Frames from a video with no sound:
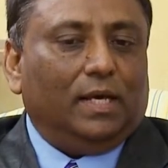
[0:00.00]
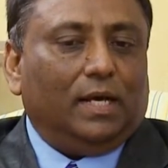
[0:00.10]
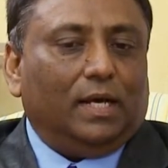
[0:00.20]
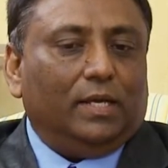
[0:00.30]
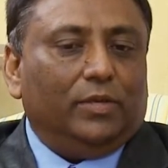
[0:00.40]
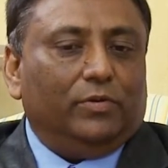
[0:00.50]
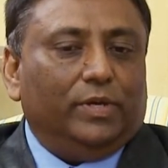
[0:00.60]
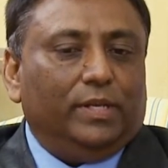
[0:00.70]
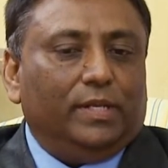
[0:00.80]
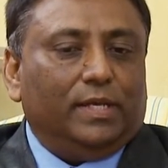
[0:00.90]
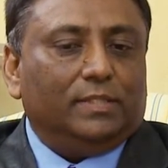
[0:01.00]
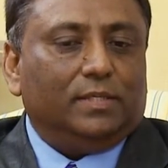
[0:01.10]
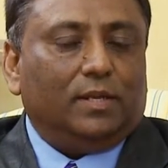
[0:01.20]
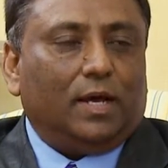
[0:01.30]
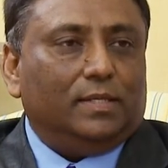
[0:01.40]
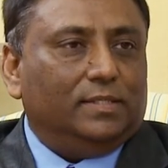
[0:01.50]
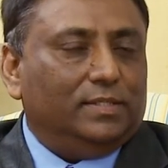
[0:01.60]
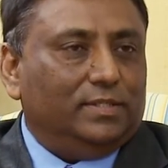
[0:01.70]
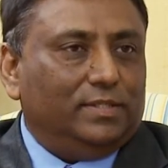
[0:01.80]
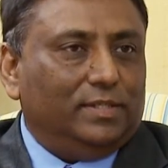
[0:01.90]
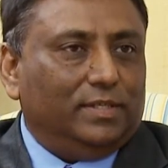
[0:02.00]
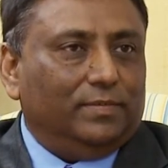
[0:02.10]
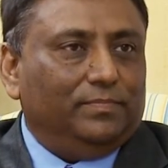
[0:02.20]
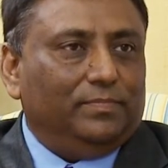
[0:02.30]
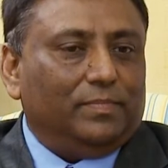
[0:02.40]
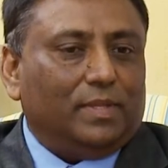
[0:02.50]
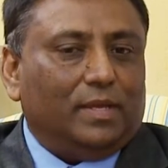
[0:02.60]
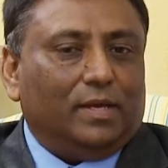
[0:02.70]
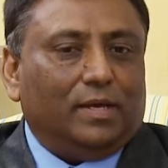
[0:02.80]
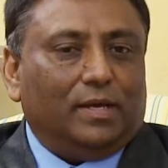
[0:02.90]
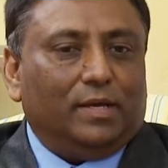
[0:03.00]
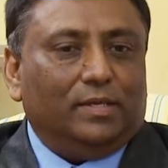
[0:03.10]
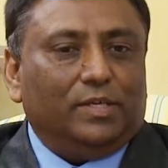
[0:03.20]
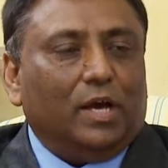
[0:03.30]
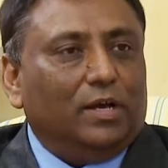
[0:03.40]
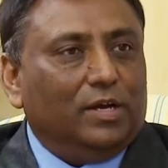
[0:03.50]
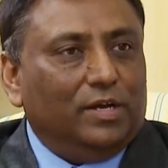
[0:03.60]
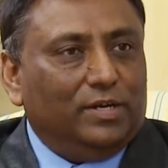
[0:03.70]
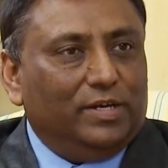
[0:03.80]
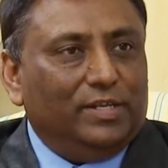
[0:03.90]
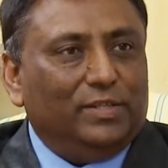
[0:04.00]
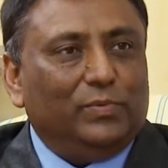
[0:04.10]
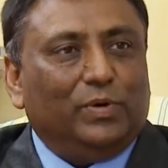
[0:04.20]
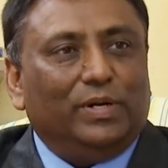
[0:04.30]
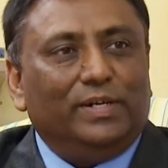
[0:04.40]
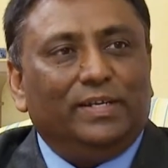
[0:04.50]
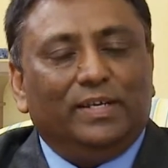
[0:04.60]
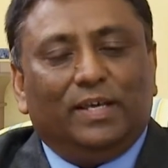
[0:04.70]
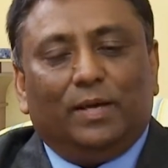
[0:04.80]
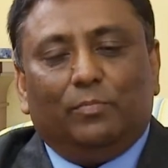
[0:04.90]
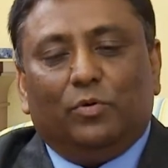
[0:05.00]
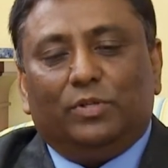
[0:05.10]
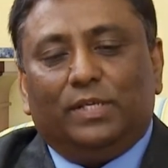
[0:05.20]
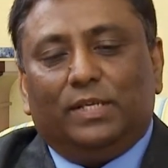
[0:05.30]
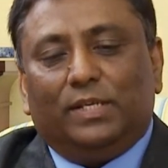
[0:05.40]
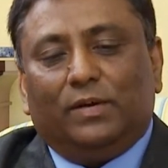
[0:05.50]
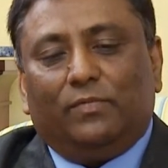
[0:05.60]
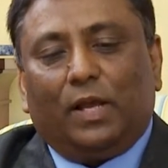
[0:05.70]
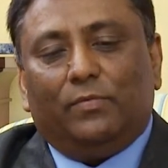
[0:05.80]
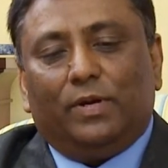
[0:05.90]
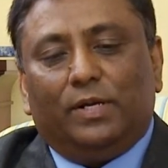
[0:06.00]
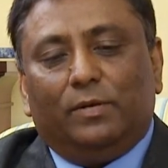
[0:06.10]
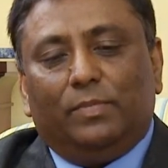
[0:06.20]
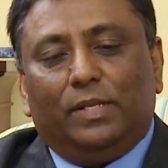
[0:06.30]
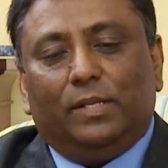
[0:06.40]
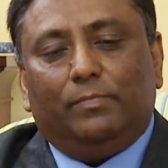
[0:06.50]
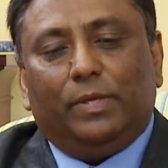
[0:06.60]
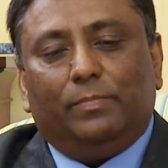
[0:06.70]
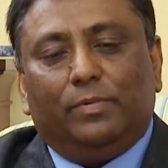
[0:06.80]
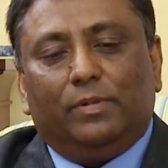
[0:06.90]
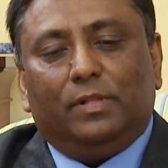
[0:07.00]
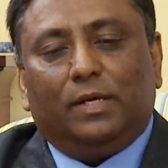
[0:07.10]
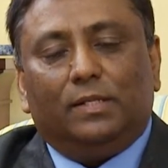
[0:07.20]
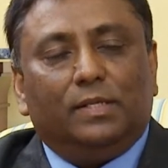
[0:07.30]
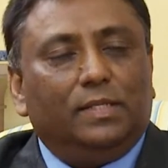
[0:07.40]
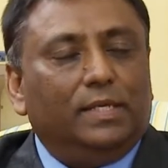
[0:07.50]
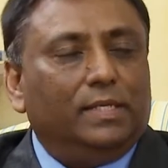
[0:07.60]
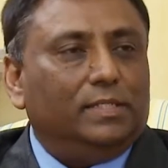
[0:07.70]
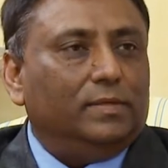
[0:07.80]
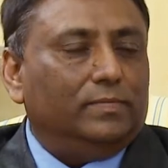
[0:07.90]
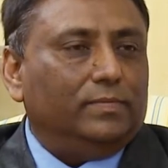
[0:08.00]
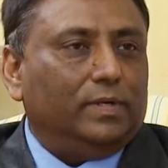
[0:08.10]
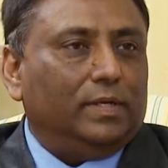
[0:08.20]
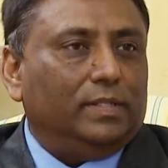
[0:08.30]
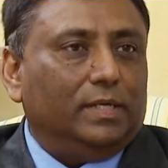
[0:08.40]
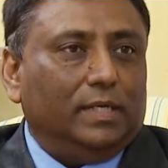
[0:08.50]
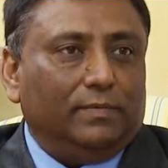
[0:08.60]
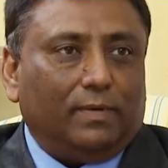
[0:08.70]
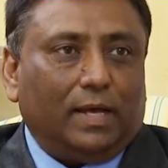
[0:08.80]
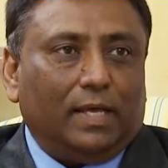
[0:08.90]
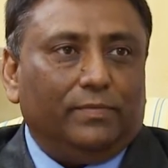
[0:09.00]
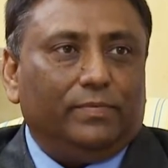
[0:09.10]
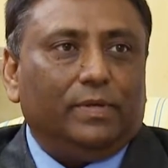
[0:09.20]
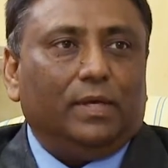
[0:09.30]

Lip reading: India is the largest young country in the world. More than 500 million people under the age of 35.